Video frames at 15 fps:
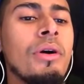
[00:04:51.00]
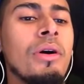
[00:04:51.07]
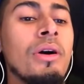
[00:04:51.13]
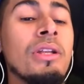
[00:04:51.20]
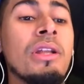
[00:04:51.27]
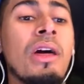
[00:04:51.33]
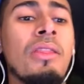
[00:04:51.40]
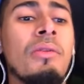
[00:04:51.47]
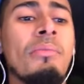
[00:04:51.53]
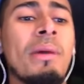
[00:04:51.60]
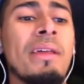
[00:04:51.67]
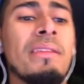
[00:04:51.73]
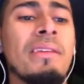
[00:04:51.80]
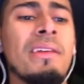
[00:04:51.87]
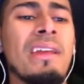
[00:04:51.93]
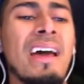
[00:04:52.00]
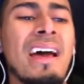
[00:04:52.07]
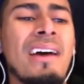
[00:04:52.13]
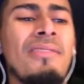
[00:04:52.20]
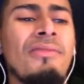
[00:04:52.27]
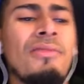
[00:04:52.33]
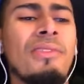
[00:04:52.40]
another method
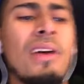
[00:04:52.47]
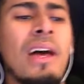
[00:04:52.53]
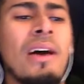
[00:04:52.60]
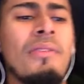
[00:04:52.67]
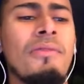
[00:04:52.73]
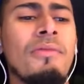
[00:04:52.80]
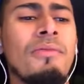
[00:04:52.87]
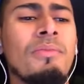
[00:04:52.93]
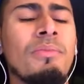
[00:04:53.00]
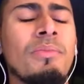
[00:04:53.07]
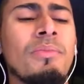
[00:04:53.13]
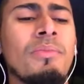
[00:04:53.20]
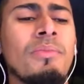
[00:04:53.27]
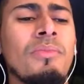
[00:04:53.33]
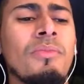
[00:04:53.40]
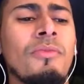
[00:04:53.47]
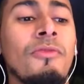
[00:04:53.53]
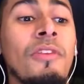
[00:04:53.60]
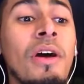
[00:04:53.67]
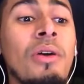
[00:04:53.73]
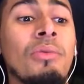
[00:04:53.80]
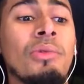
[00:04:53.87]
I've
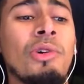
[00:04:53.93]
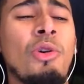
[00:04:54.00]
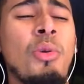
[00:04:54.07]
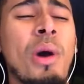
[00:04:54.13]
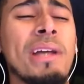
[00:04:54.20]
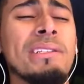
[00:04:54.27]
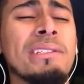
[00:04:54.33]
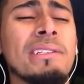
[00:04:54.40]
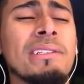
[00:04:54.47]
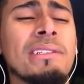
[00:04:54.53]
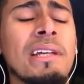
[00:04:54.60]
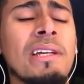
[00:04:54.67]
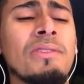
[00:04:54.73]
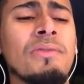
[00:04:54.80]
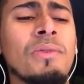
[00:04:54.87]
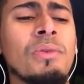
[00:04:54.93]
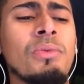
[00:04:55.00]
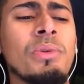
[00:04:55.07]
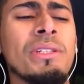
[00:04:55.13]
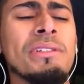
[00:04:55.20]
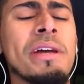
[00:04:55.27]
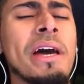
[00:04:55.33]
found quite successful,
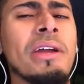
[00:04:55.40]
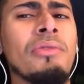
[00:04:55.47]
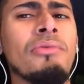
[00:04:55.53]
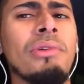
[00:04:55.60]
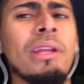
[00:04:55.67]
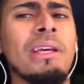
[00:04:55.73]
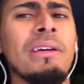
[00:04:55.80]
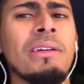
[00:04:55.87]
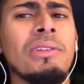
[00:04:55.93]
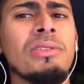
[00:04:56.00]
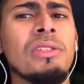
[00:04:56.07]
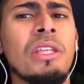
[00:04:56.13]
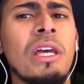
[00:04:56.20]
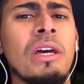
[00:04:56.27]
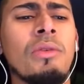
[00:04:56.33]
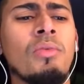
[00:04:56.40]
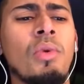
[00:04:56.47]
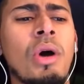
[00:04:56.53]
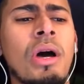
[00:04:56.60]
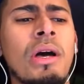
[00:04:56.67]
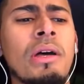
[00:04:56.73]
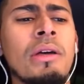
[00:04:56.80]
which I don't really understand
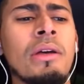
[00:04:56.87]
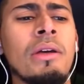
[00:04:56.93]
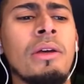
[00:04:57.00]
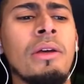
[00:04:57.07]
why.